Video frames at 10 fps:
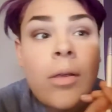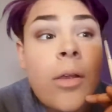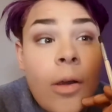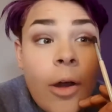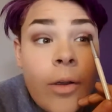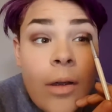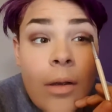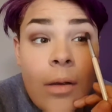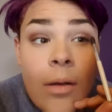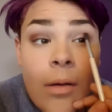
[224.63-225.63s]

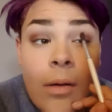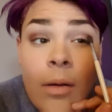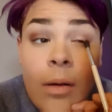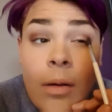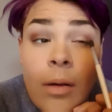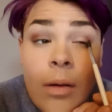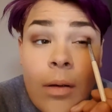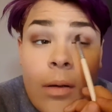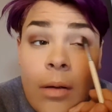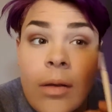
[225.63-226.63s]

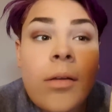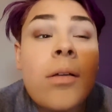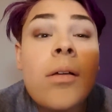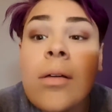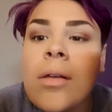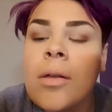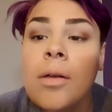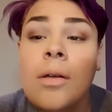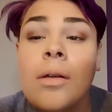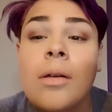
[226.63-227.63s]

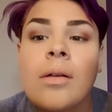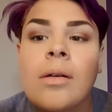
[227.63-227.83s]
[no speech]